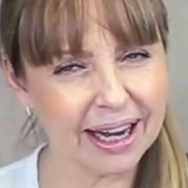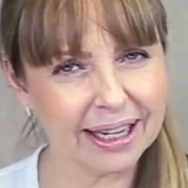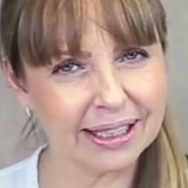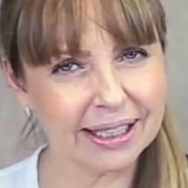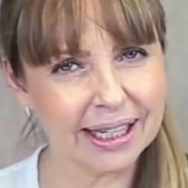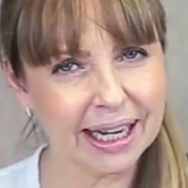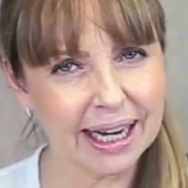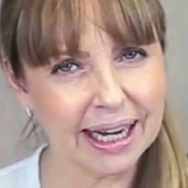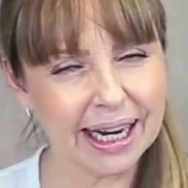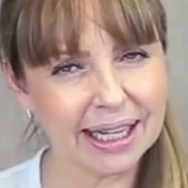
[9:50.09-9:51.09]
and
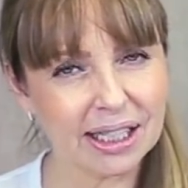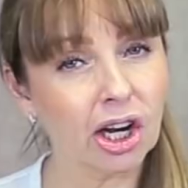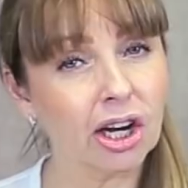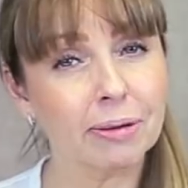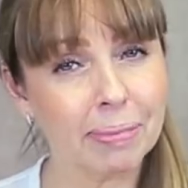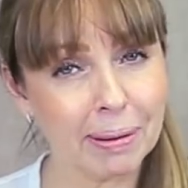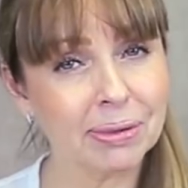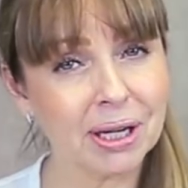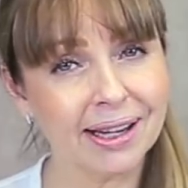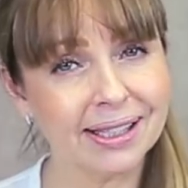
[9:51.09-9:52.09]
it has a lot of the
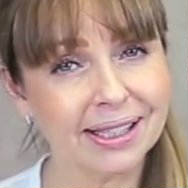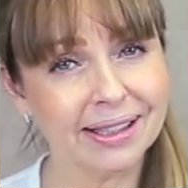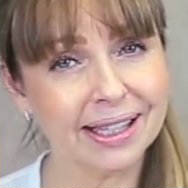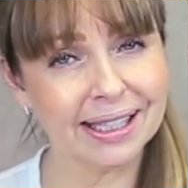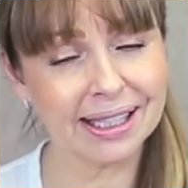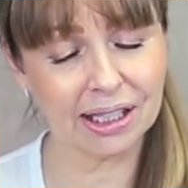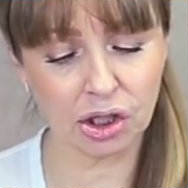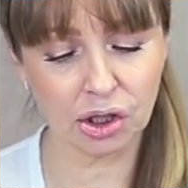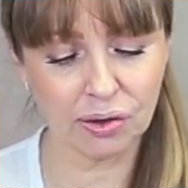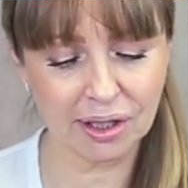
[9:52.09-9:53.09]
peptides and things in it too.